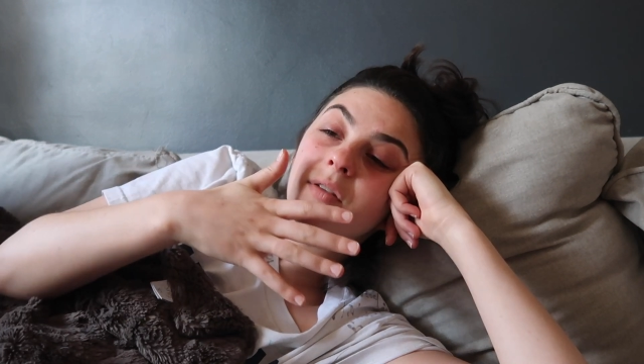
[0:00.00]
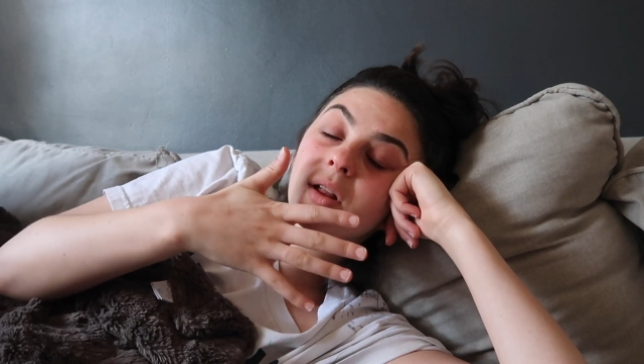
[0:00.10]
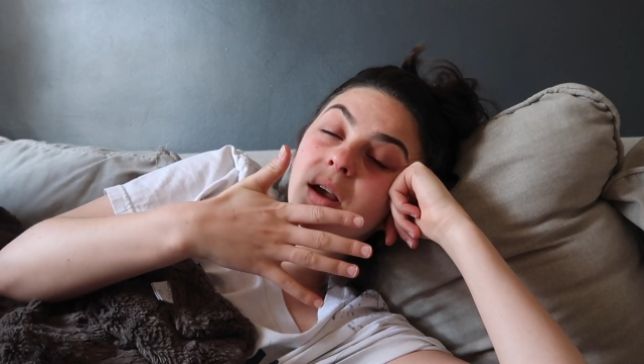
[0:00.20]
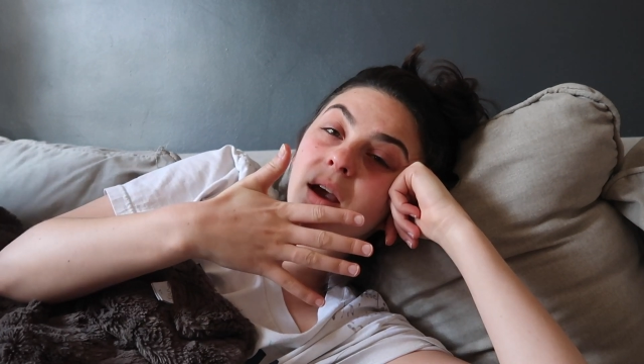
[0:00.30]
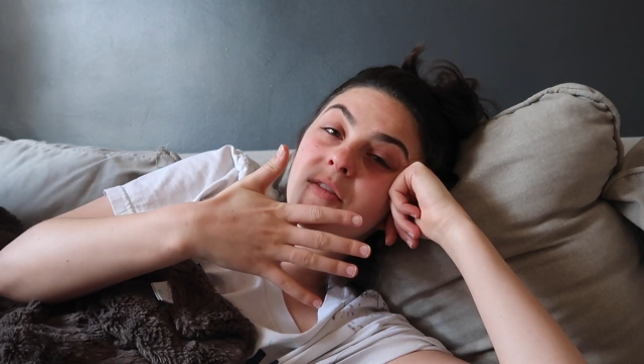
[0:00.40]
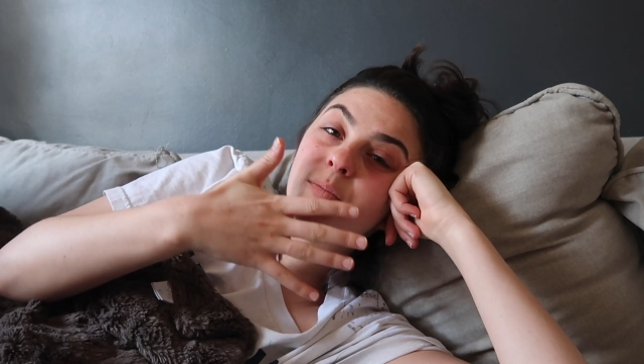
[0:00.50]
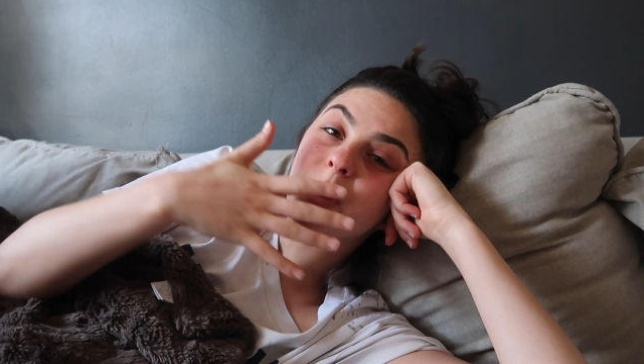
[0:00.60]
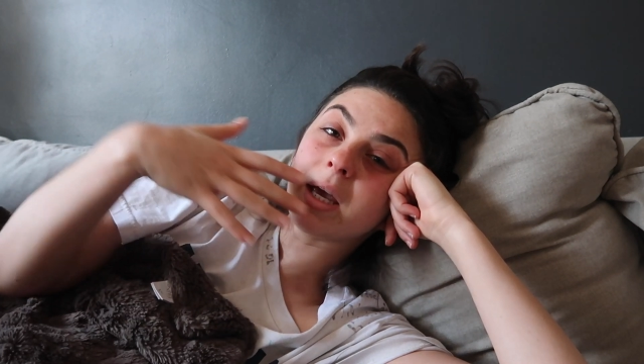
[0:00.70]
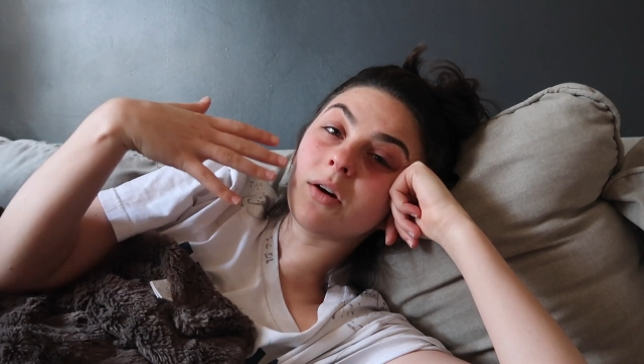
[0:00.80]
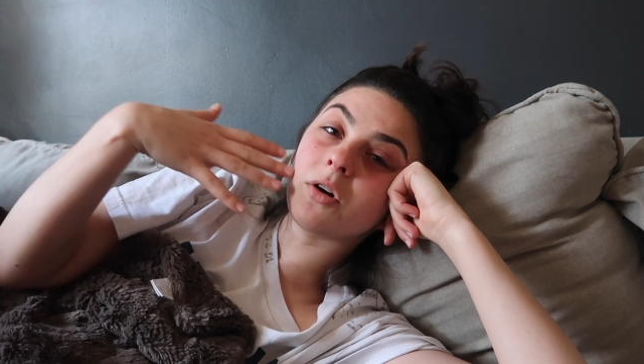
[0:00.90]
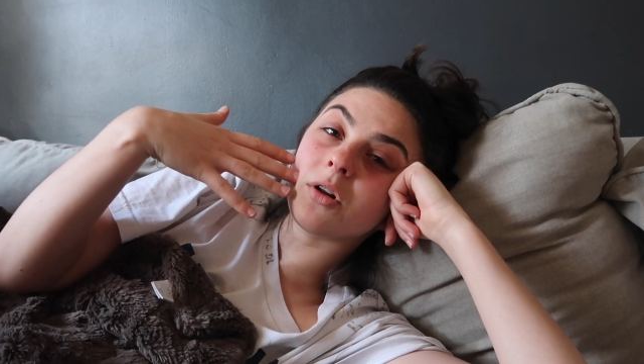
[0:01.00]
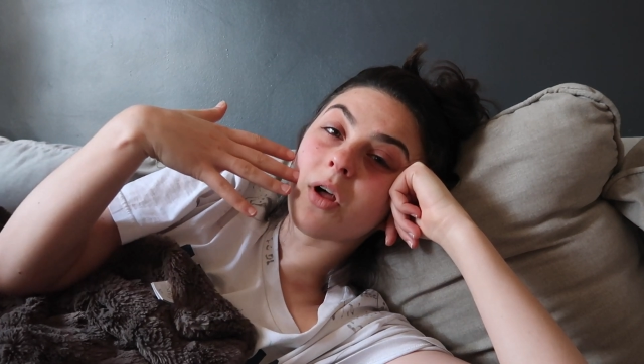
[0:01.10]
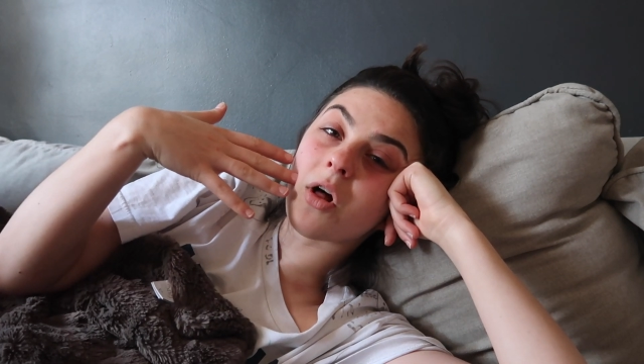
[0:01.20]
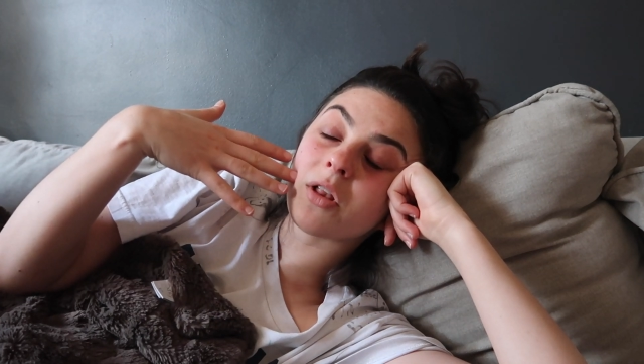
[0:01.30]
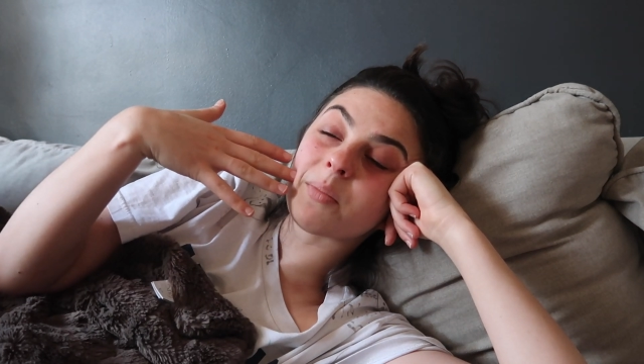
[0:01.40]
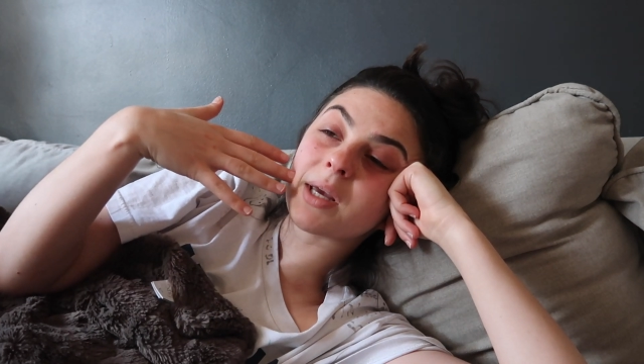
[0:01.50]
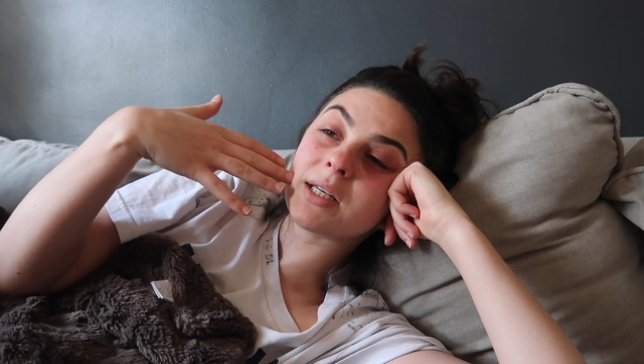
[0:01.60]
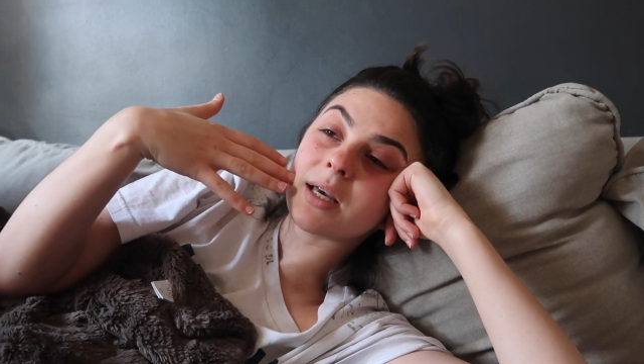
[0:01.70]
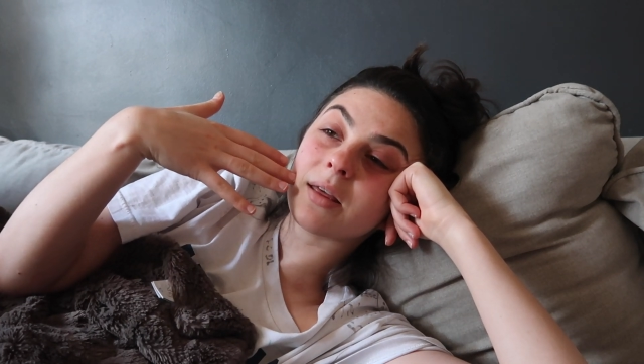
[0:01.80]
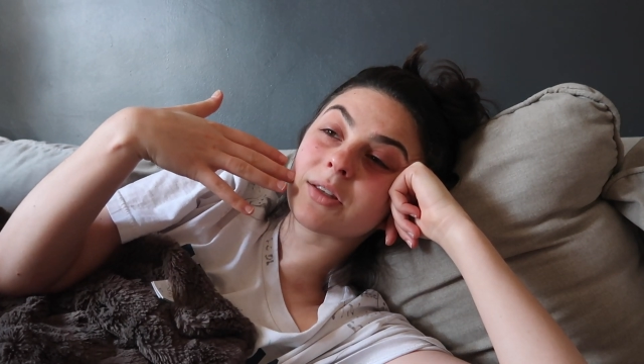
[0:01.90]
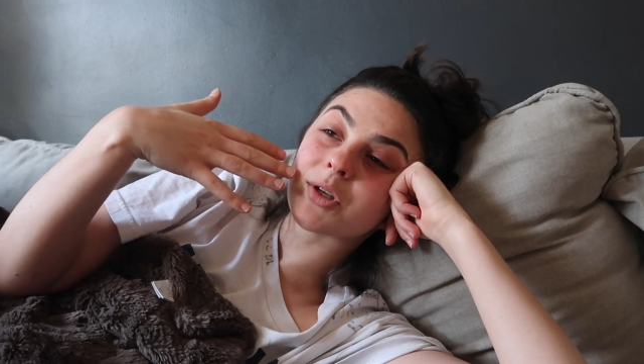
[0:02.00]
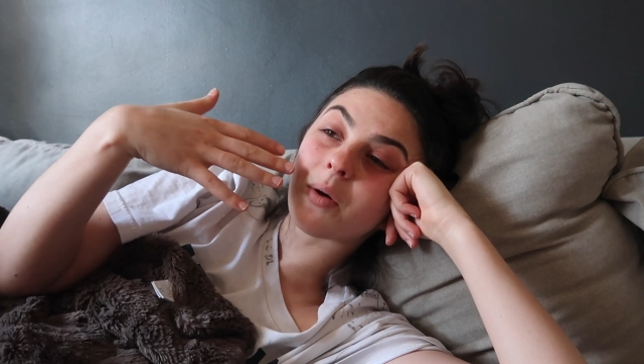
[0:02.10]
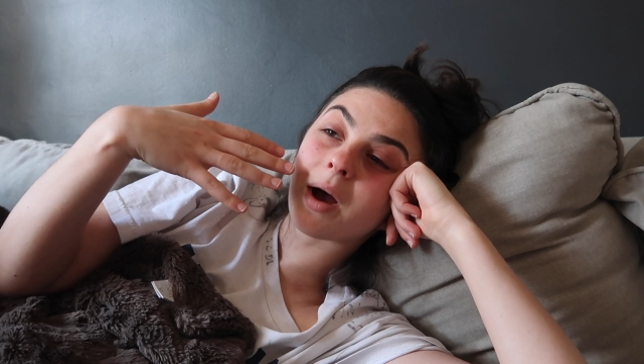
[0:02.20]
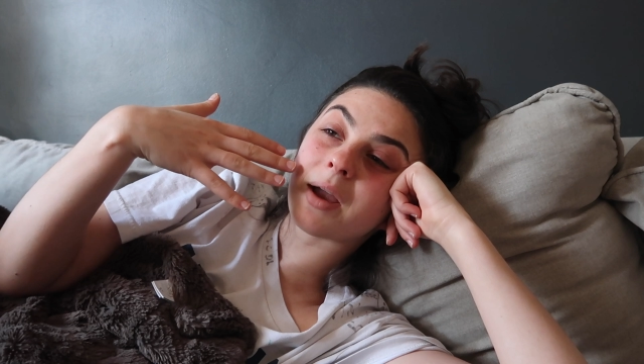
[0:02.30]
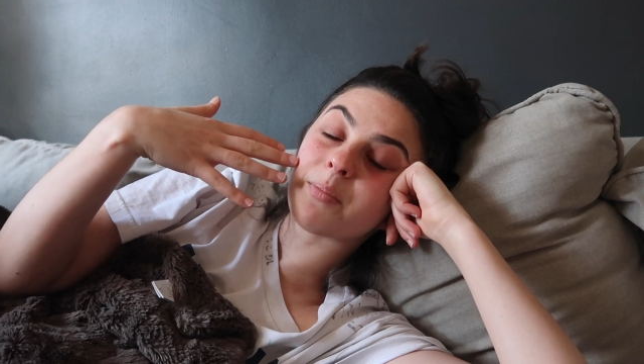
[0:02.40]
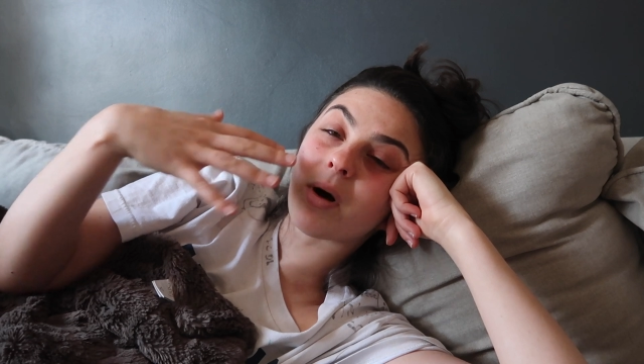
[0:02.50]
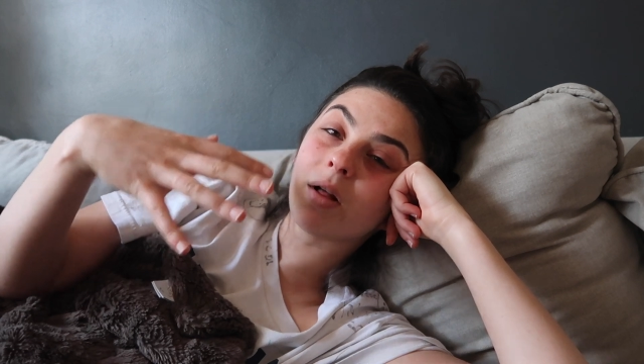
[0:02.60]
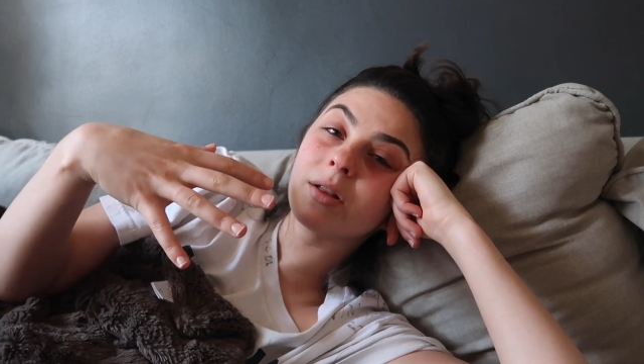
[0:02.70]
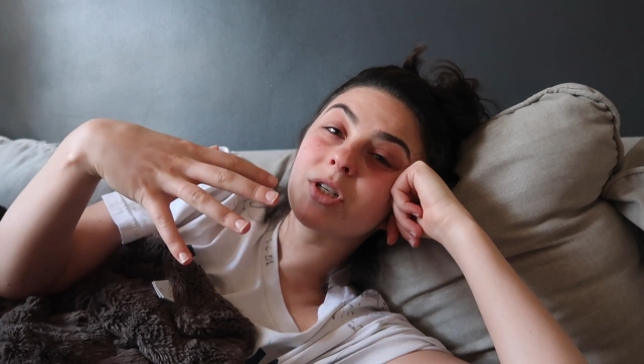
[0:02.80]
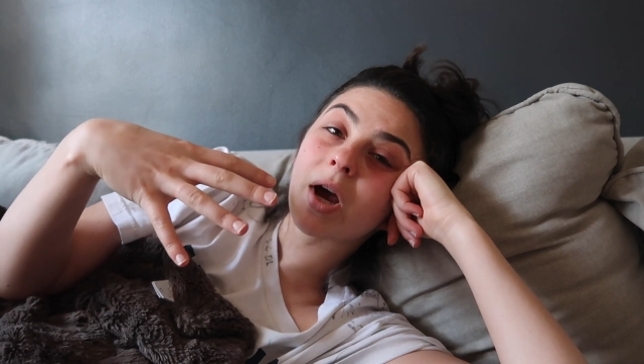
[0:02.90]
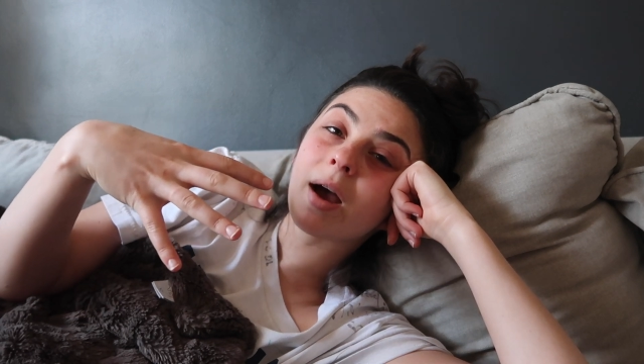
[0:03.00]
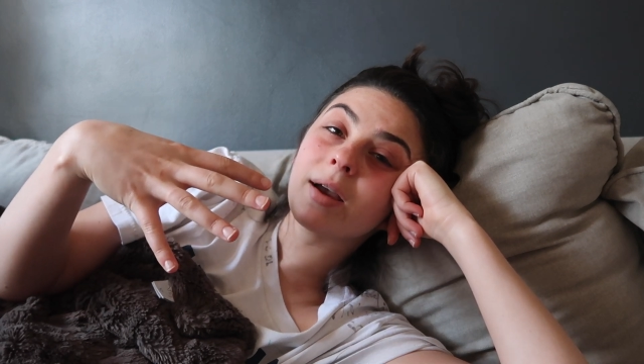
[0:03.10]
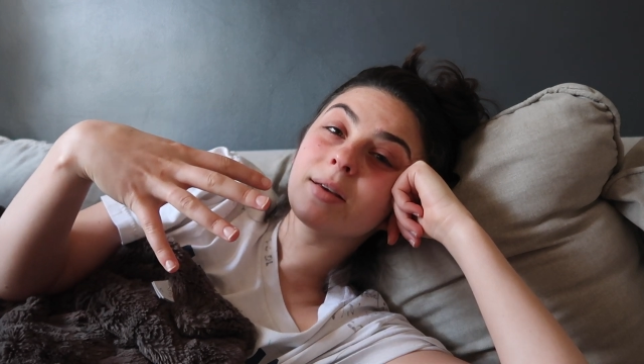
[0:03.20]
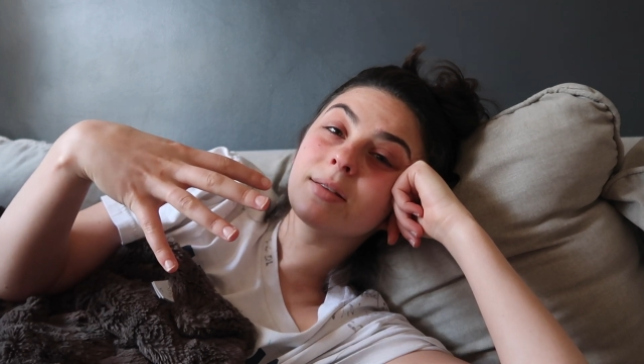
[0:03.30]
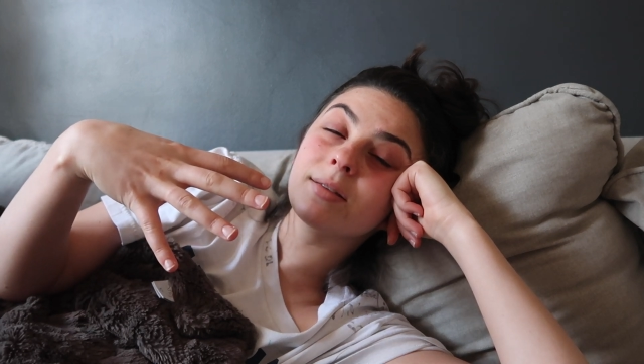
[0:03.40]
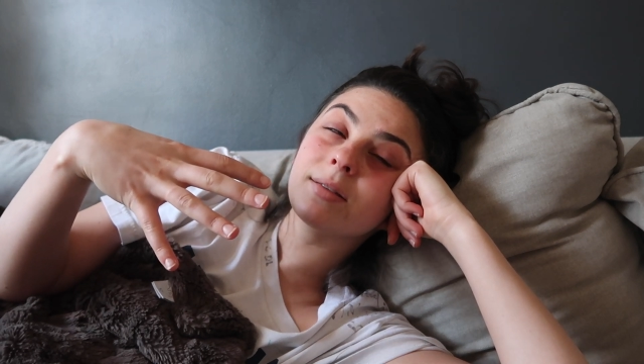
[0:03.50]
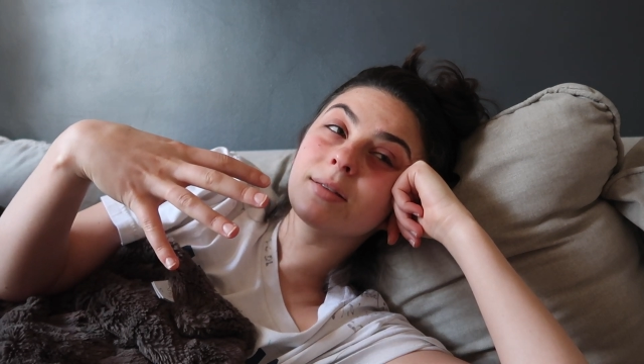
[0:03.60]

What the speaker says: feel like I have bagel all of my teeth, so I apologize